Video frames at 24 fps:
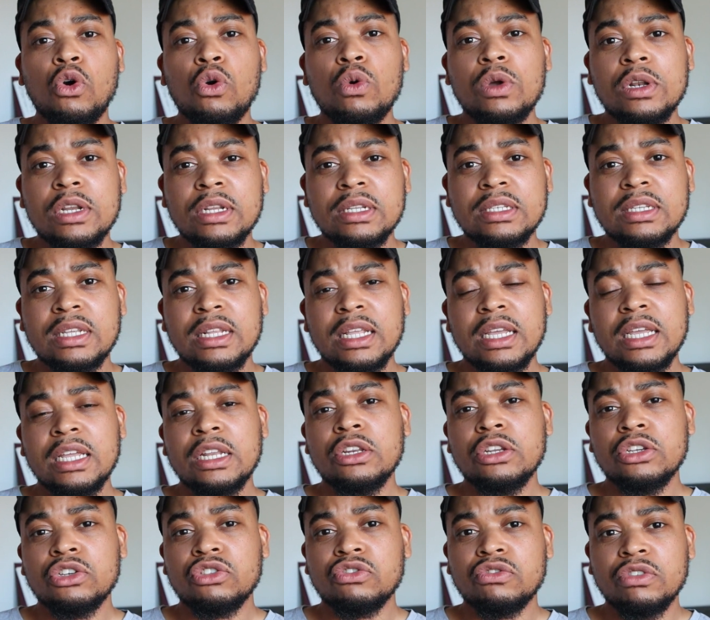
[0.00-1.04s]
forward into the
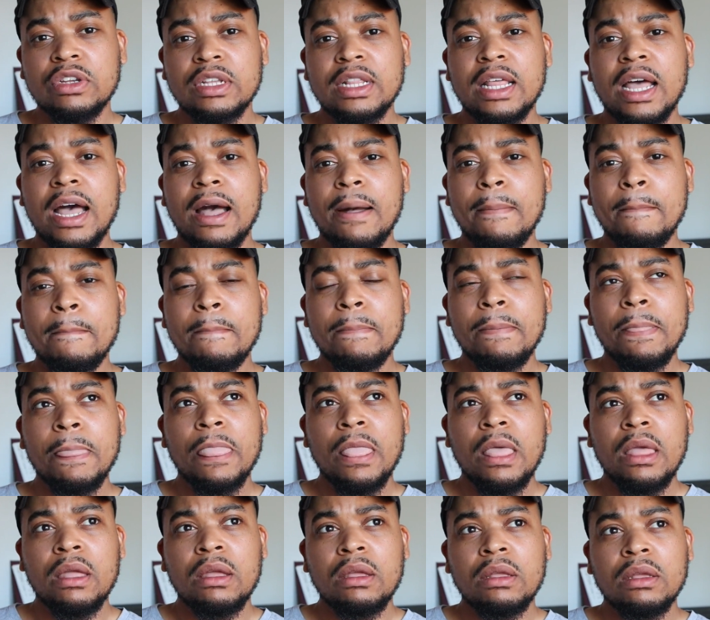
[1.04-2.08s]
industry that
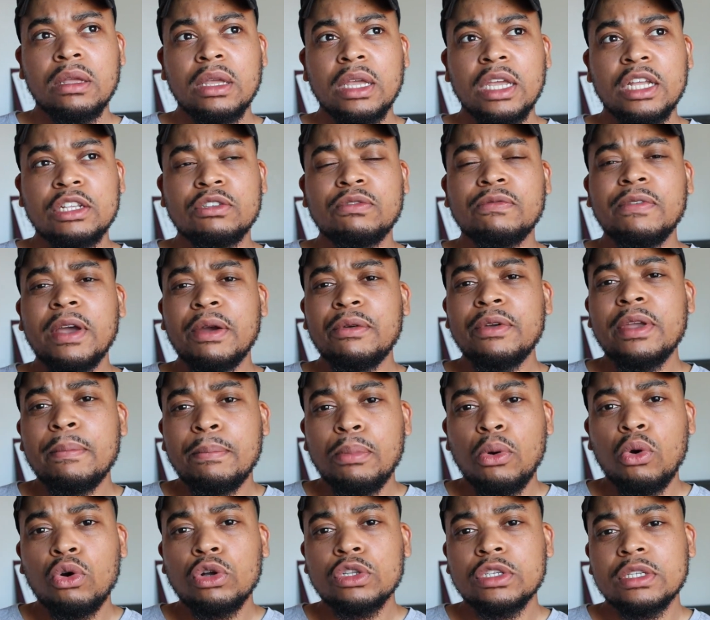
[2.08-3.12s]
it's very
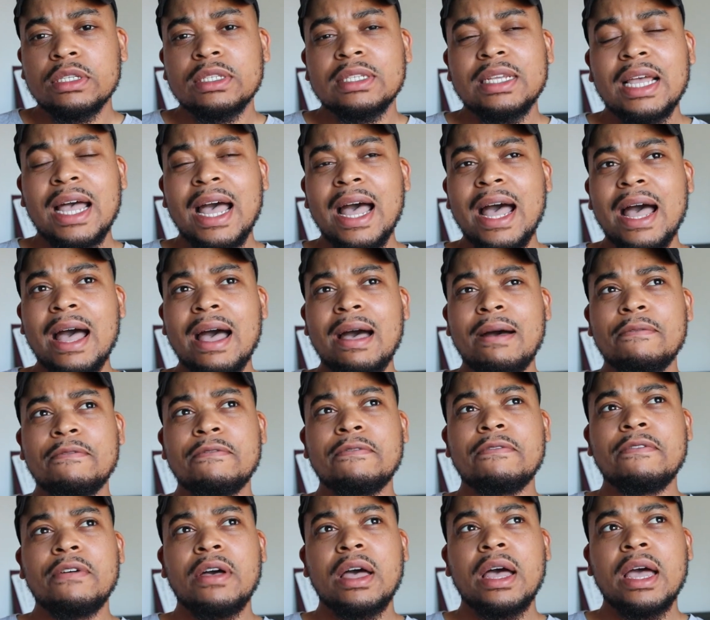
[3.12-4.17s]
important to
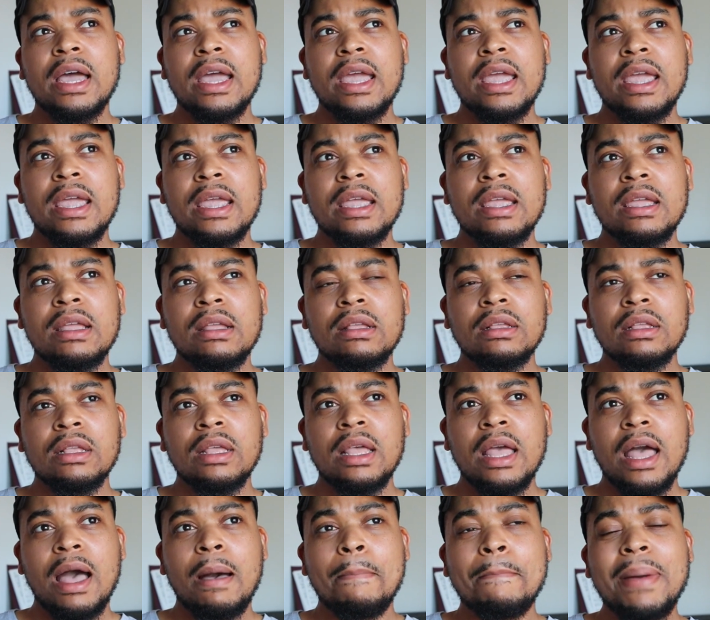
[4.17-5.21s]
have a
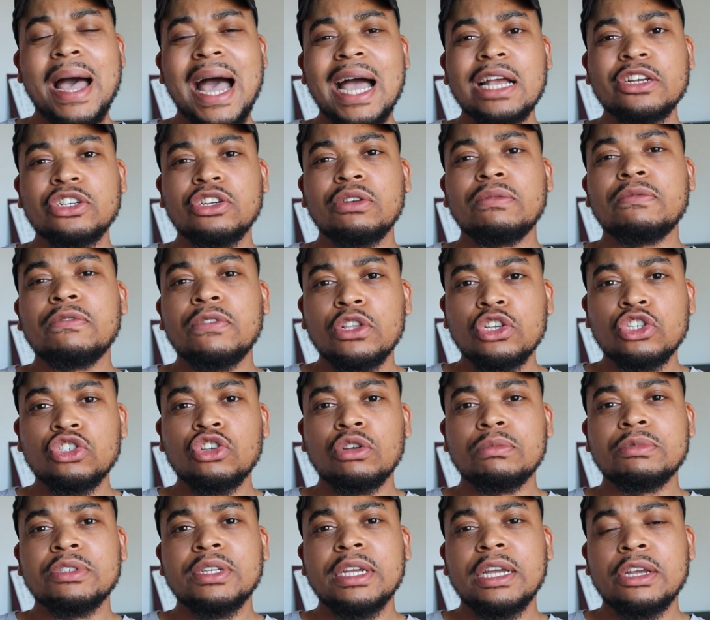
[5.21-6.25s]
a passion for the
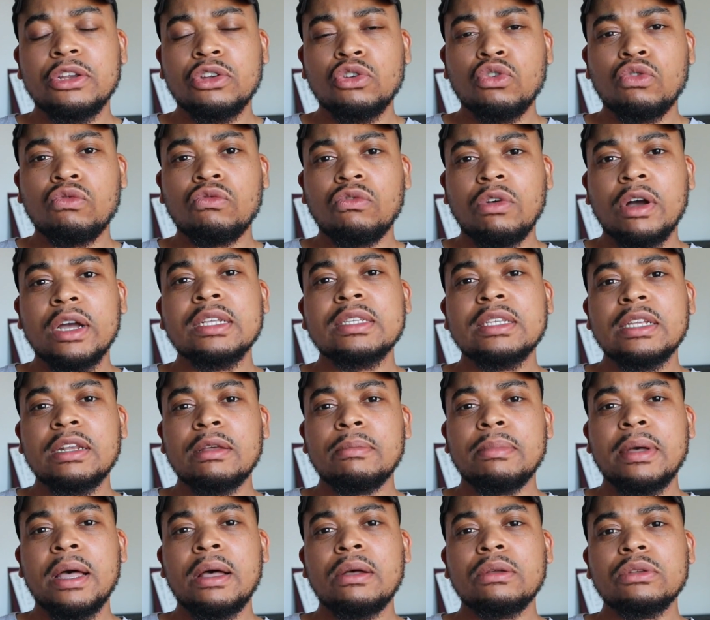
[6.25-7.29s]
subject you're
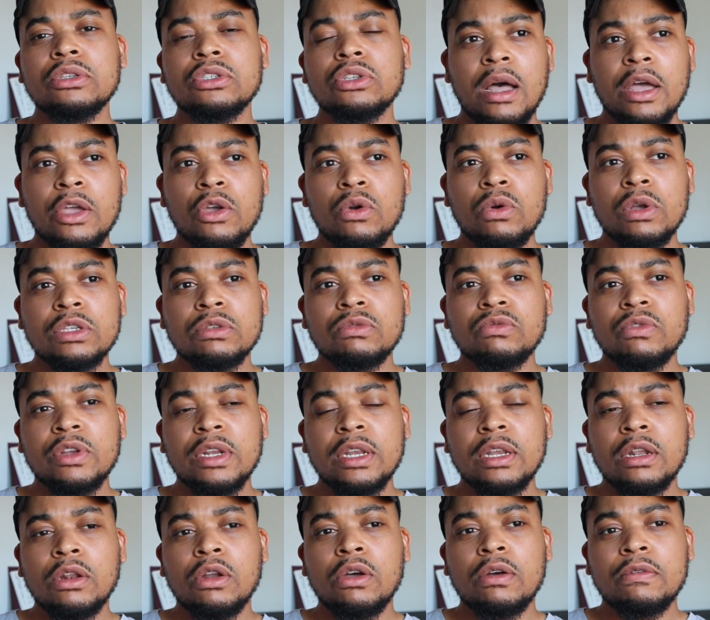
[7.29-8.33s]
writing about. I always
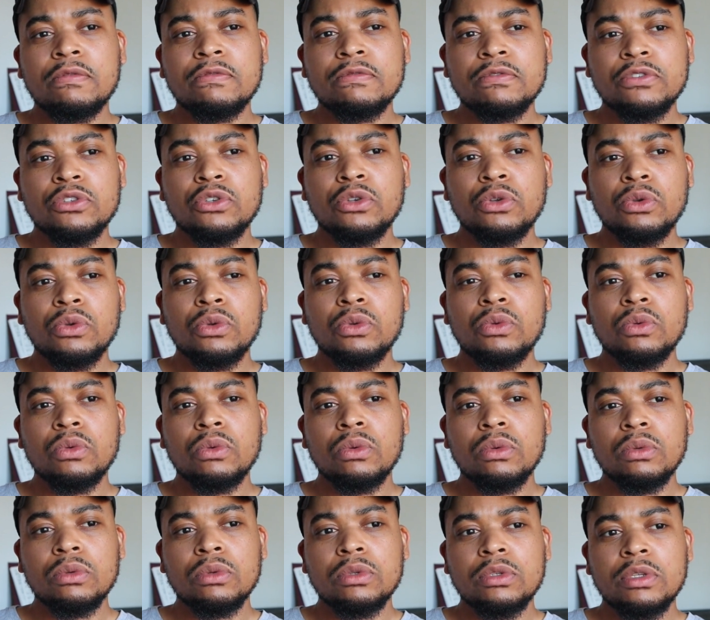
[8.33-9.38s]
really love to
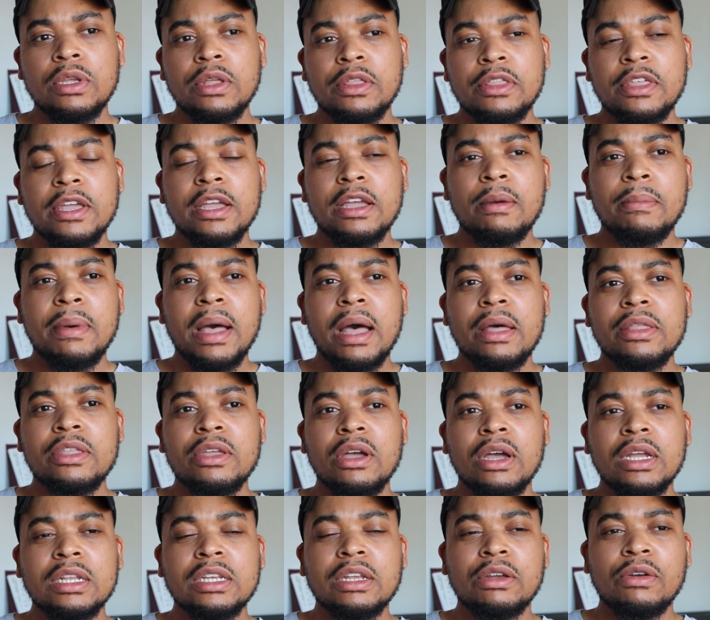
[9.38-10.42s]
to think about
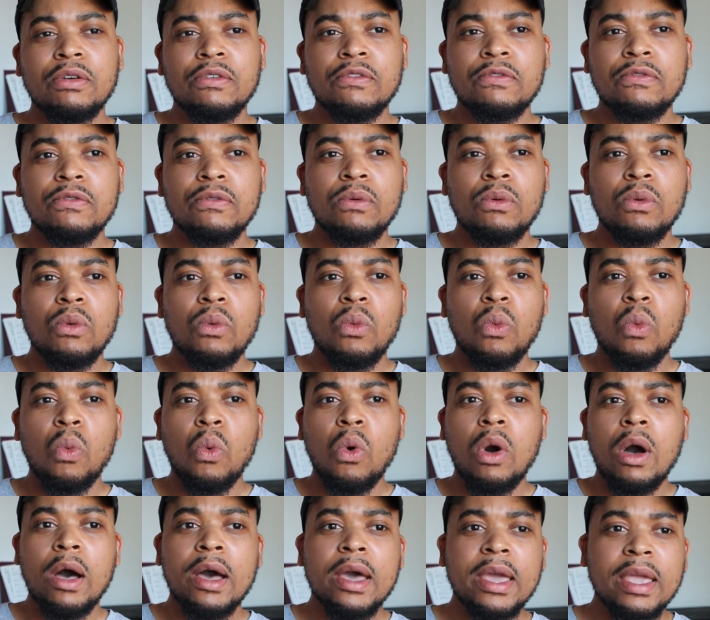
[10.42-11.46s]
the idea of
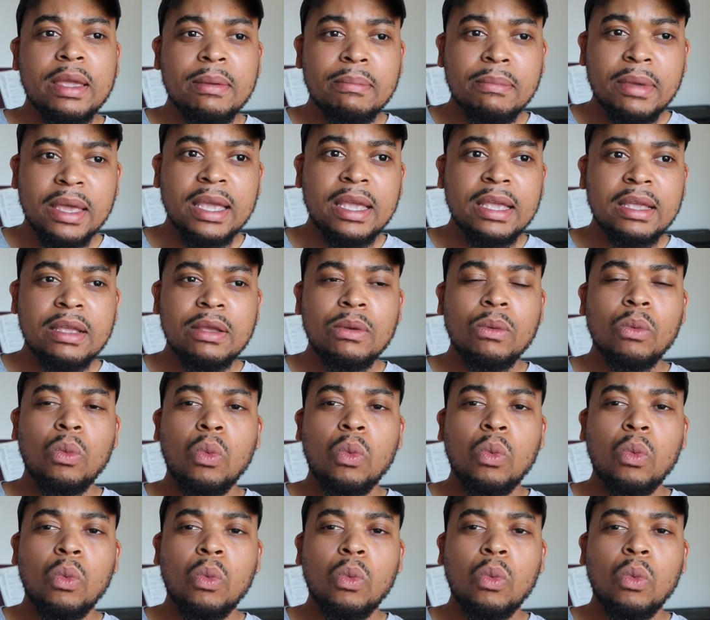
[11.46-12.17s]
why me?